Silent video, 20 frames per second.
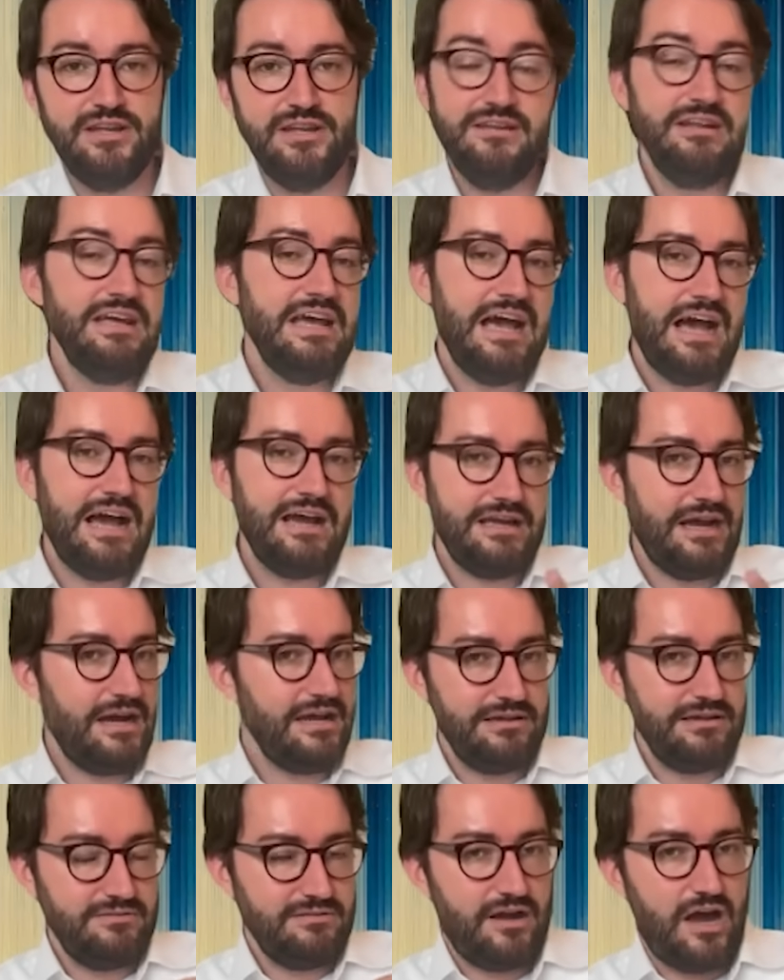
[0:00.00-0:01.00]
And
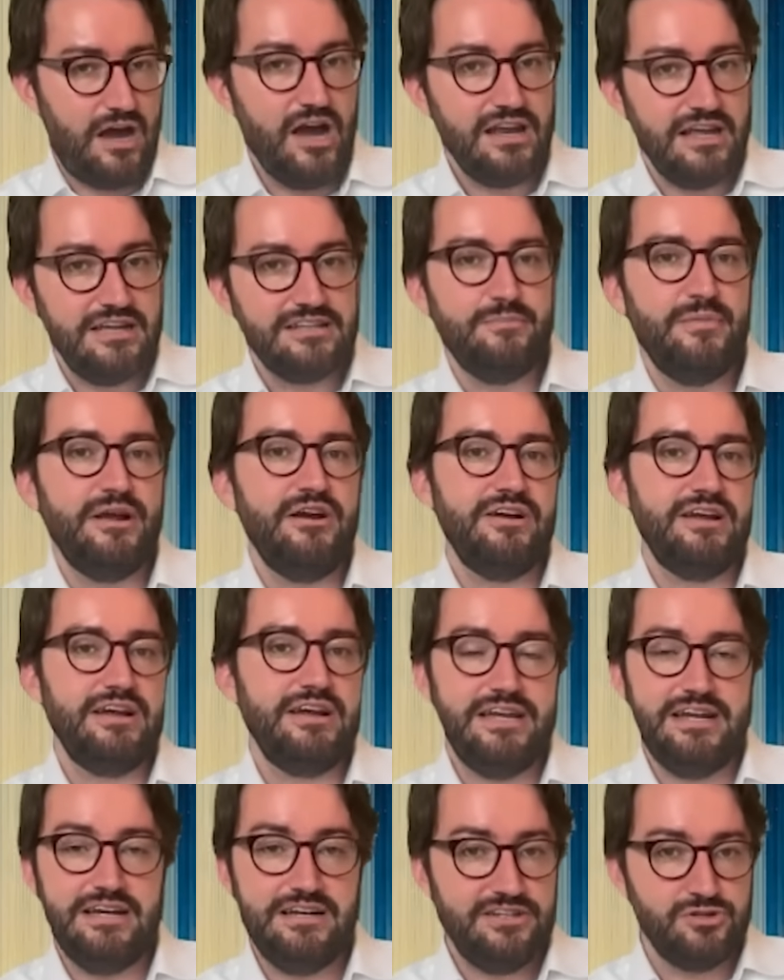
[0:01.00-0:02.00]
I highlight America here.